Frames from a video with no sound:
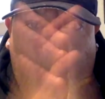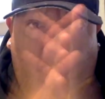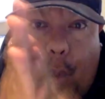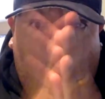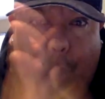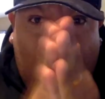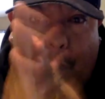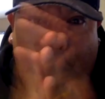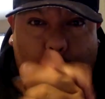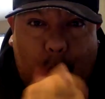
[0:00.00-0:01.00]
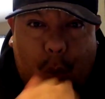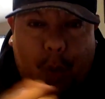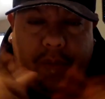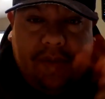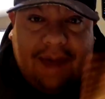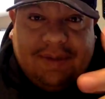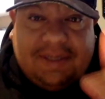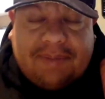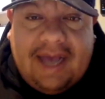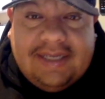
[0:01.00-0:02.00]
Ooh. Hey, what's
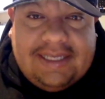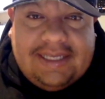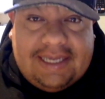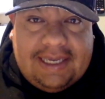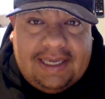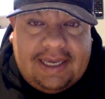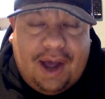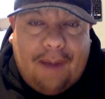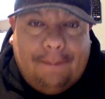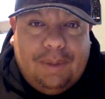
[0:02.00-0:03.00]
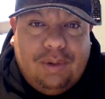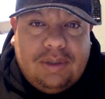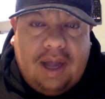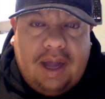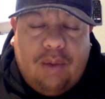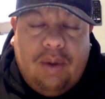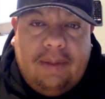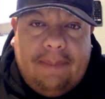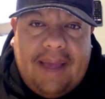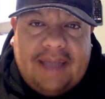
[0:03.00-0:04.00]
up, guys? It's Ecommbulldog.
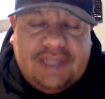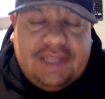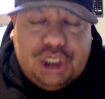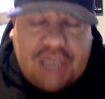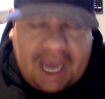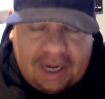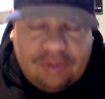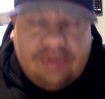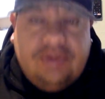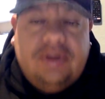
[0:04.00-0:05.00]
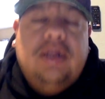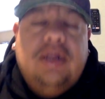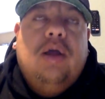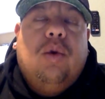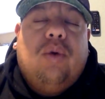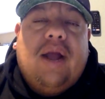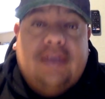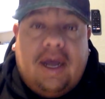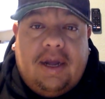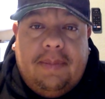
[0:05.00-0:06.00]
Welcome back to the channel where I
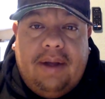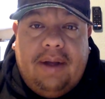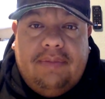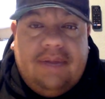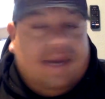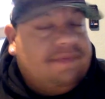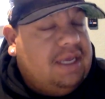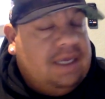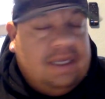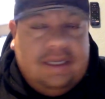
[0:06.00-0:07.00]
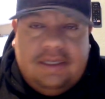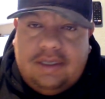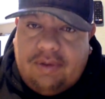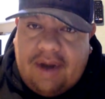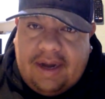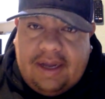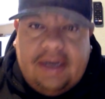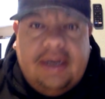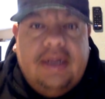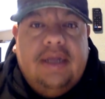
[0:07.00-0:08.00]
talk about NFTs,
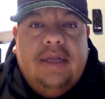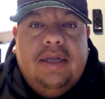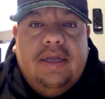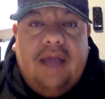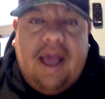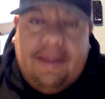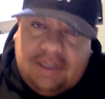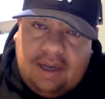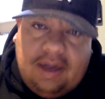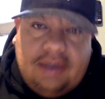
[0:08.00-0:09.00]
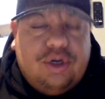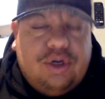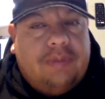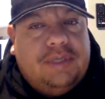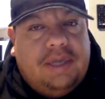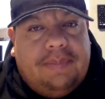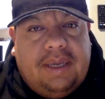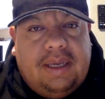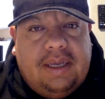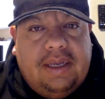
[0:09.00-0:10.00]
credit, Amazon
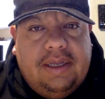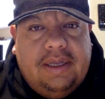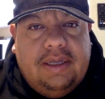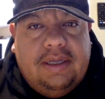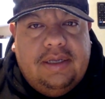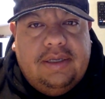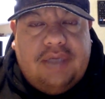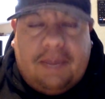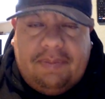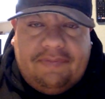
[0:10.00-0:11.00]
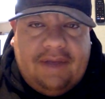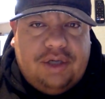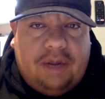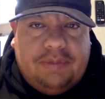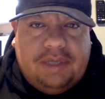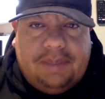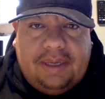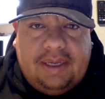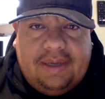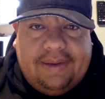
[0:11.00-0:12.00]
dropshipping, Shopify
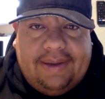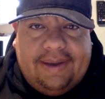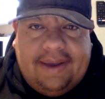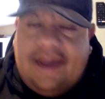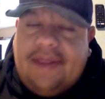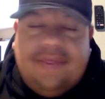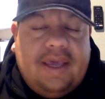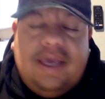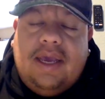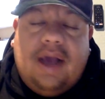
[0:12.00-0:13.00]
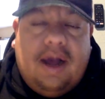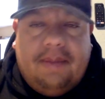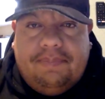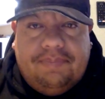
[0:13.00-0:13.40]
dropshipping, anything ecom.